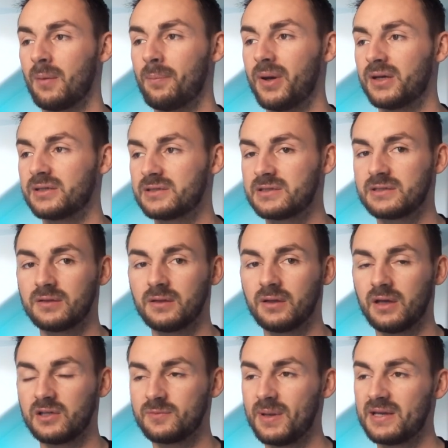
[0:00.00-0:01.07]
but
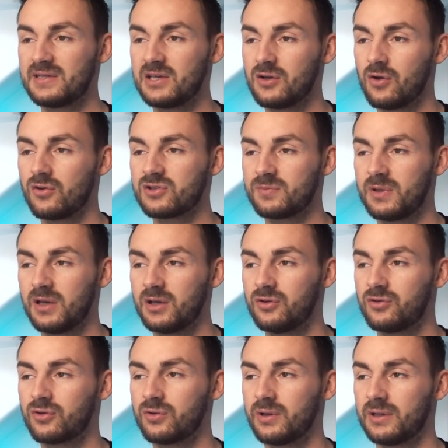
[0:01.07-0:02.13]
it's basically cost me
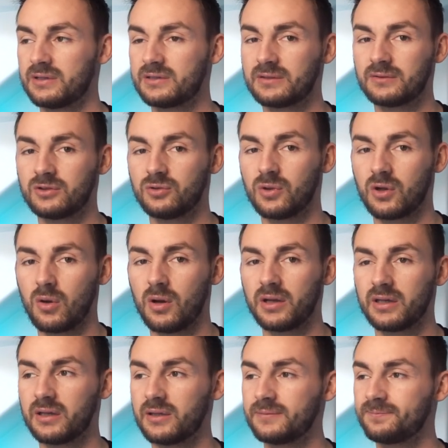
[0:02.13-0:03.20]
100 quid to
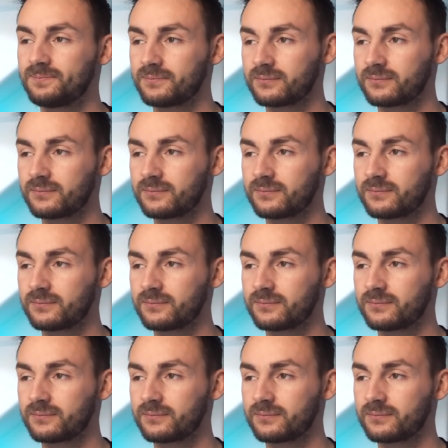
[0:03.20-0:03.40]
acquire